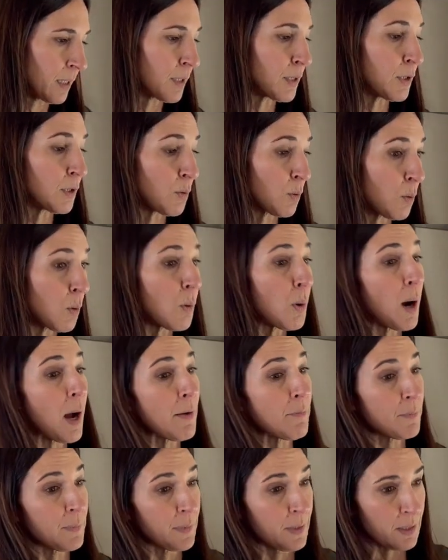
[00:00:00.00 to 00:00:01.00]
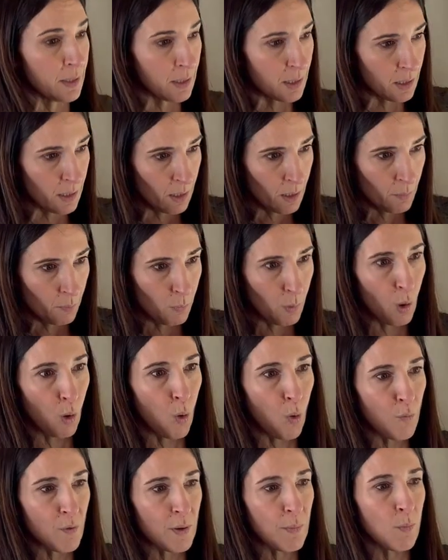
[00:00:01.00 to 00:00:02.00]
you have the
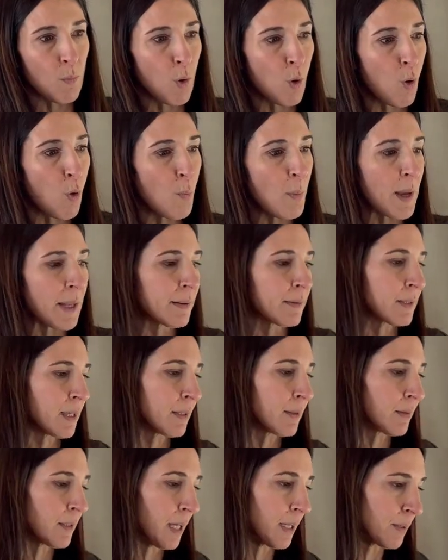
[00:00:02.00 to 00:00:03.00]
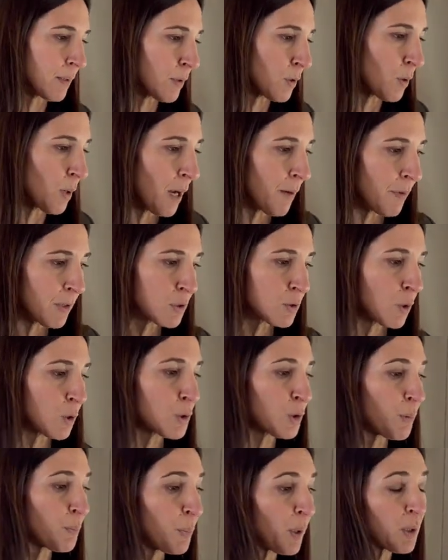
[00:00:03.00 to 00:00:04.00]
blowing moment, and then you have a
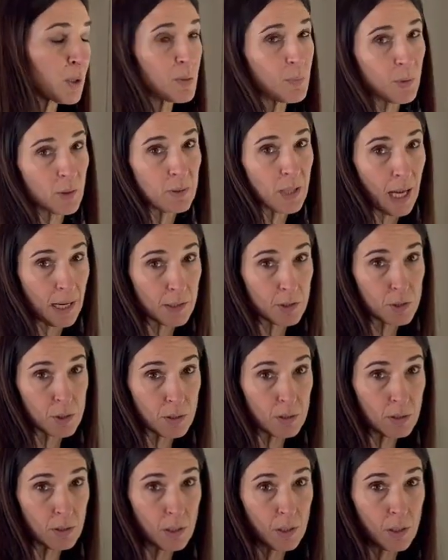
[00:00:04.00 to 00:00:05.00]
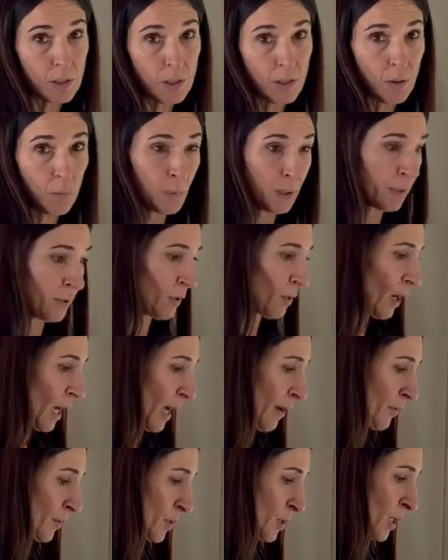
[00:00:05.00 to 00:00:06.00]
sort of post-production, when you
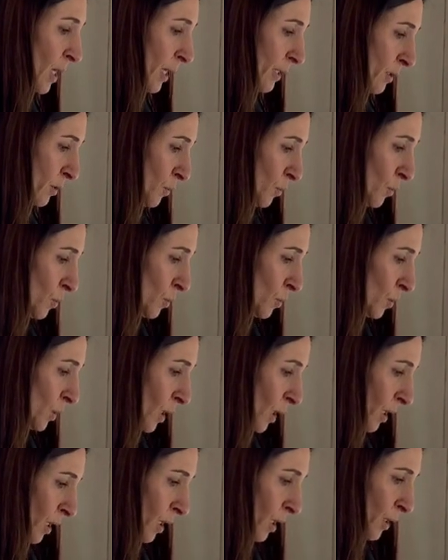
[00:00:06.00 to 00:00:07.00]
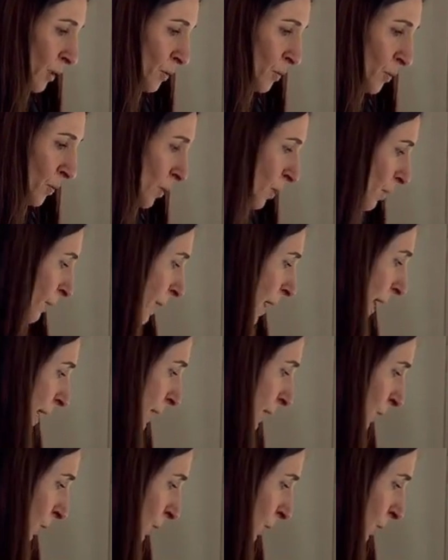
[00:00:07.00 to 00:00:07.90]
have just to, uh, to correct